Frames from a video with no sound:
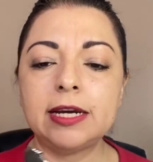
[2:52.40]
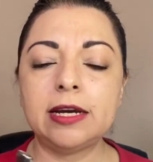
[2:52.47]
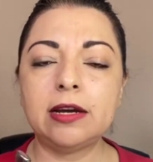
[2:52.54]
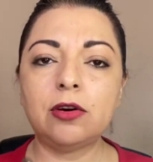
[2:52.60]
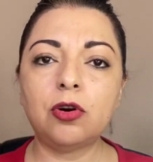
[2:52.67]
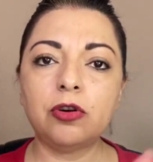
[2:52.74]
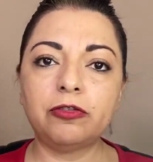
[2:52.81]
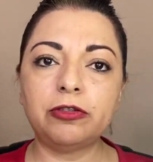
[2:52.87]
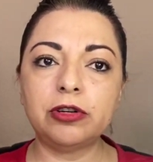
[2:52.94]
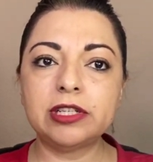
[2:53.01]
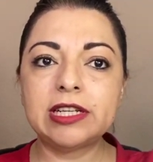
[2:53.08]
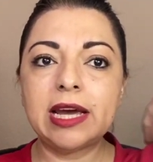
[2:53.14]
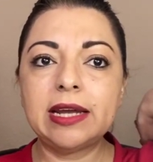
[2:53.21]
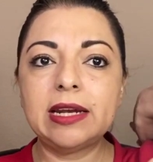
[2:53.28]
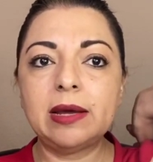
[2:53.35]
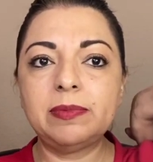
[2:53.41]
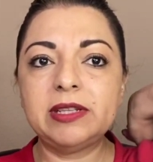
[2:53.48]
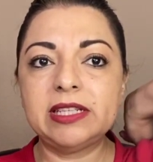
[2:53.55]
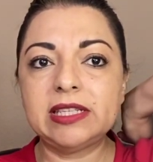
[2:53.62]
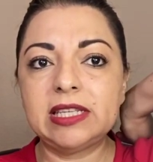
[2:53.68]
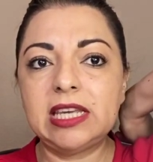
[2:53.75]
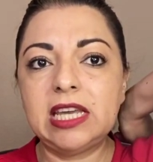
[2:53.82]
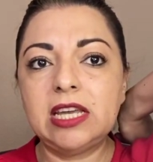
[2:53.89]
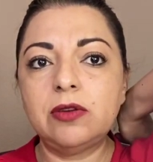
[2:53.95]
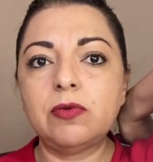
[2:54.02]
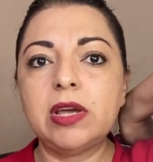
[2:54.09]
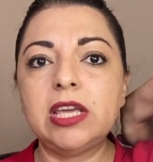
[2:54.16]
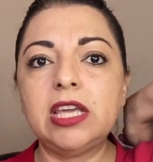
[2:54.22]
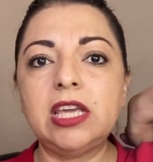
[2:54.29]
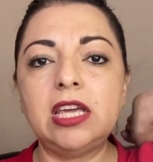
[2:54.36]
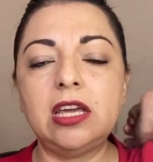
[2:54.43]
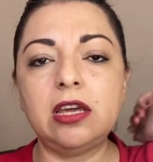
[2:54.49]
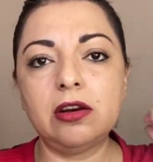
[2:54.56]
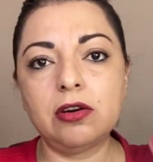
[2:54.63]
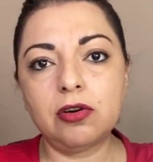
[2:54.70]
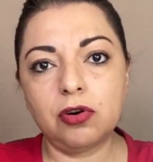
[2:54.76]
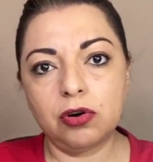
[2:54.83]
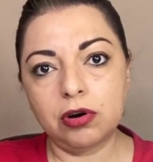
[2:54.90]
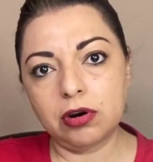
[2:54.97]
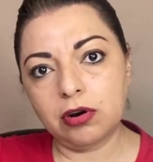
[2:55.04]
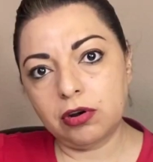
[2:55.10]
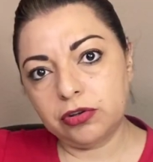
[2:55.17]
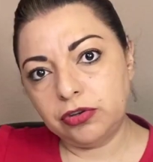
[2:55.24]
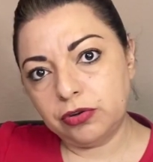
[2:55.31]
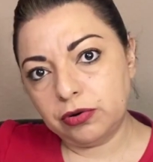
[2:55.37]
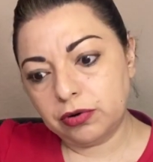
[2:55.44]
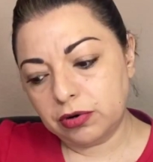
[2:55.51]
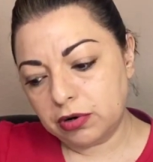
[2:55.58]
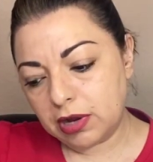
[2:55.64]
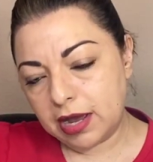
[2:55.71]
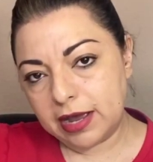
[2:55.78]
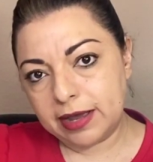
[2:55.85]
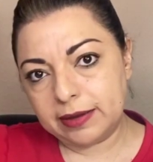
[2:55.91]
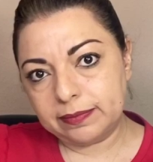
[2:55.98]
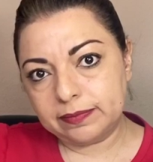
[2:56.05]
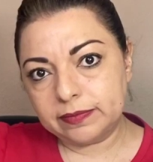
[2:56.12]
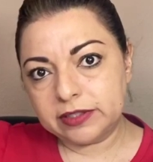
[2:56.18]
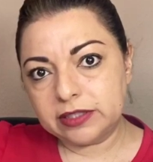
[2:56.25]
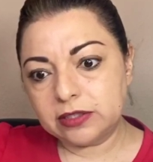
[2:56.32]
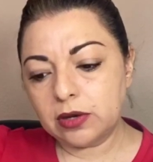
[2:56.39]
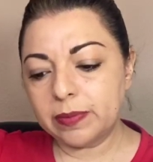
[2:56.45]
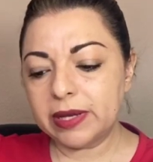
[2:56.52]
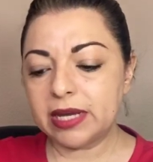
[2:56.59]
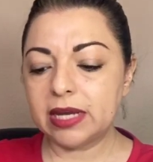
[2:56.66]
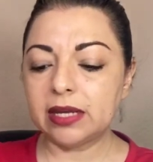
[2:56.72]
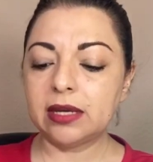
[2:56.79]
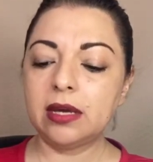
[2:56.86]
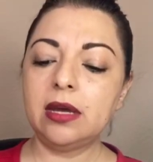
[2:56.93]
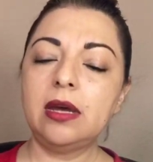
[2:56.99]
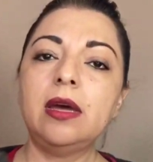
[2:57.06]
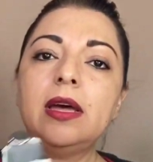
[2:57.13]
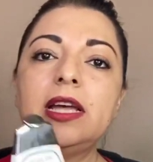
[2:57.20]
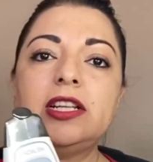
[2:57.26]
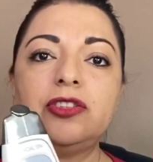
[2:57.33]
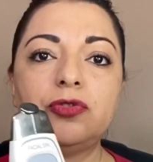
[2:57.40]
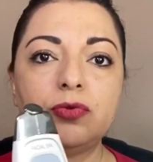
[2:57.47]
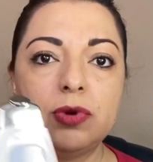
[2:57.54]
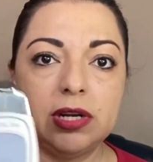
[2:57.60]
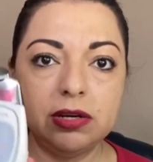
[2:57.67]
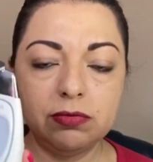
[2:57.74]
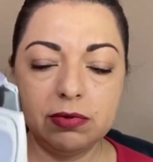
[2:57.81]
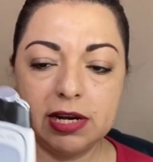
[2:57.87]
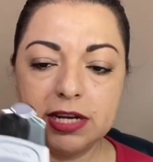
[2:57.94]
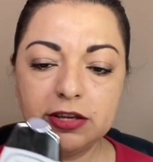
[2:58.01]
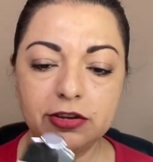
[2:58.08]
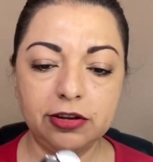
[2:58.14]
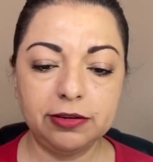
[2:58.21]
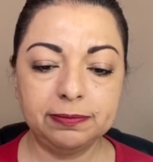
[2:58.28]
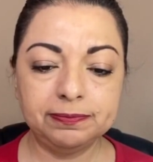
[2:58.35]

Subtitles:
or for tying up the skin right here or on your stomach. It's really good.